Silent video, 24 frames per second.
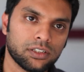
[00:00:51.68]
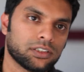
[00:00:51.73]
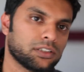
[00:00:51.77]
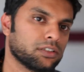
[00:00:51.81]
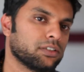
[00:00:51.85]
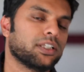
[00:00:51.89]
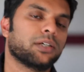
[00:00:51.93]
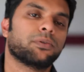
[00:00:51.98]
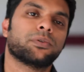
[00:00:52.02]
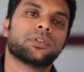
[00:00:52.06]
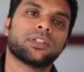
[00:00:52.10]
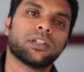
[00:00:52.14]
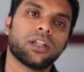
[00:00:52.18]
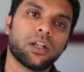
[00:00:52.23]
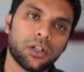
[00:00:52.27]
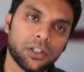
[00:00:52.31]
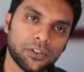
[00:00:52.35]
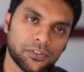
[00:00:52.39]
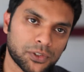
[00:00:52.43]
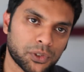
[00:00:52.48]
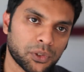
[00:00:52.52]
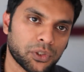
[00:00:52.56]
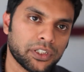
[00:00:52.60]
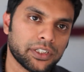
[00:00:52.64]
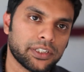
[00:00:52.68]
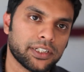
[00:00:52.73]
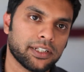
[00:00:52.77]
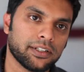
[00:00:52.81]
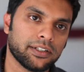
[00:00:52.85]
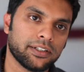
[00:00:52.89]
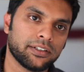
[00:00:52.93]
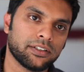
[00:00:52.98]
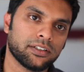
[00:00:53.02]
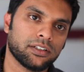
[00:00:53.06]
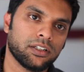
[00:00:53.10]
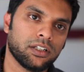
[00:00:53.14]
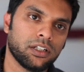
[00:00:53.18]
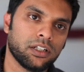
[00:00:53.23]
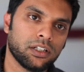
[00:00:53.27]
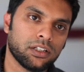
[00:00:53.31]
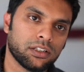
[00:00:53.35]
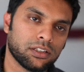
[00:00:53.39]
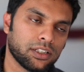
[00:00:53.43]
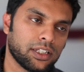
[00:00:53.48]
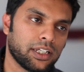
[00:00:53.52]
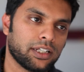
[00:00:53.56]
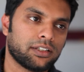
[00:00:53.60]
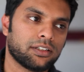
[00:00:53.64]
So there was a lot of storytelling,
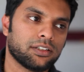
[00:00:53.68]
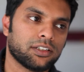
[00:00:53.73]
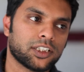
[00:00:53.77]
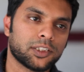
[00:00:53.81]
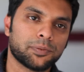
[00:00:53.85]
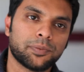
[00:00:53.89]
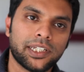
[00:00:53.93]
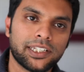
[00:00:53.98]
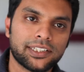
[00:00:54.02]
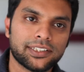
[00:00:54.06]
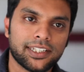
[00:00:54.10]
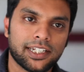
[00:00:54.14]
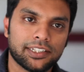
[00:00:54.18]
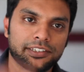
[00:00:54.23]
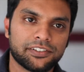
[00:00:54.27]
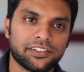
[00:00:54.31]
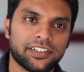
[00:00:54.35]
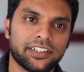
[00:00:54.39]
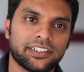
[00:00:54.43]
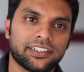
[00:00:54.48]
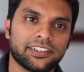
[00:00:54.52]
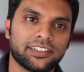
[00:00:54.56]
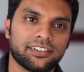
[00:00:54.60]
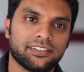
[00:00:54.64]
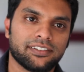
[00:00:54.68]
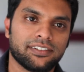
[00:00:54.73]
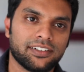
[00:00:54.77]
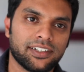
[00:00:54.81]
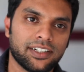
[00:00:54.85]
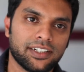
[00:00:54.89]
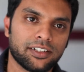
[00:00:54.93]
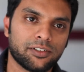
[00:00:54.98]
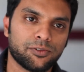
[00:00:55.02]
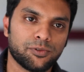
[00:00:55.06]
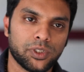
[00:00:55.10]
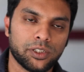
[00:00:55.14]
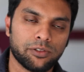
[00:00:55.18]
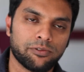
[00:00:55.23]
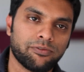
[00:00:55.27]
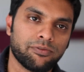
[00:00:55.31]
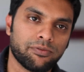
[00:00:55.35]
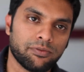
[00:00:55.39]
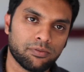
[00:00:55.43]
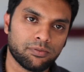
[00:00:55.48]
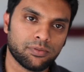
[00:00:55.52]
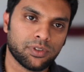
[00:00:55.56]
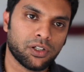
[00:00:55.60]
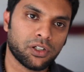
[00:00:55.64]
like space saturation, right? We've
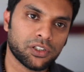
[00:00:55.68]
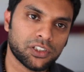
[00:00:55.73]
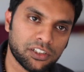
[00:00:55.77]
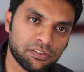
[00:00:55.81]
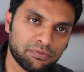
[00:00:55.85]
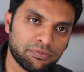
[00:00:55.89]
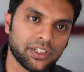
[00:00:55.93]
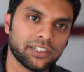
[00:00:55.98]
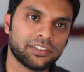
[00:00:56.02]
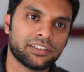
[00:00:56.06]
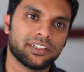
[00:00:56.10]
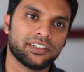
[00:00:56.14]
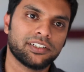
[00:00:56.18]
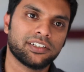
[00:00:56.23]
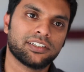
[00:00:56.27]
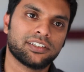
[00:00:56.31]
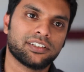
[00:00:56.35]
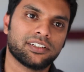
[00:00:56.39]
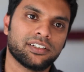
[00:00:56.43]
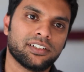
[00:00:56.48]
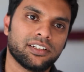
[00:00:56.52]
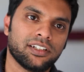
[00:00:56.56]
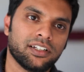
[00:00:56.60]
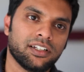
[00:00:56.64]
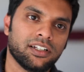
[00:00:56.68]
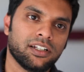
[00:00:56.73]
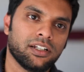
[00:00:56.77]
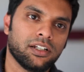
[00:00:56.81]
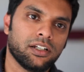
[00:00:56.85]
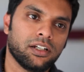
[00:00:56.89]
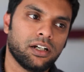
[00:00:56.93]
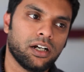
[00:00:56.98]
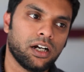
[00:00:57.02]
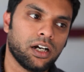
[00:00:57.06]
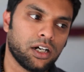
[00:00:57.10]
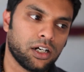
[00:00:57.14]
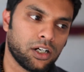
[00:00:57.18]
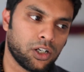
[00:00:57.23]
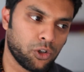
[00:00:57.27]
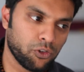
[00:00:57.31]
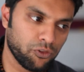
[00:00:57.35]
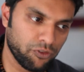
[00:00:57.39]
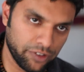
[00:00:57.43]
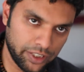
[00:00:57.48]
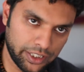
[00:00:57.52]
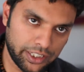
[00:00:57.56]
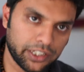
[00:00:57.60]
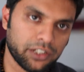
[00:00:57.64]
lots of pictures,
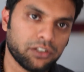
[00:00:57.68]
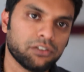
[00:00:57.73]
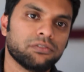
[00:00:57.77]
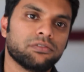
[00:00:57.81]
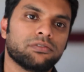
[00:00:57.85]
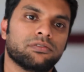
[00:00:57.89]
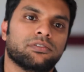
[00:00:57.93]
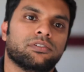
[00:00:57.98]
video,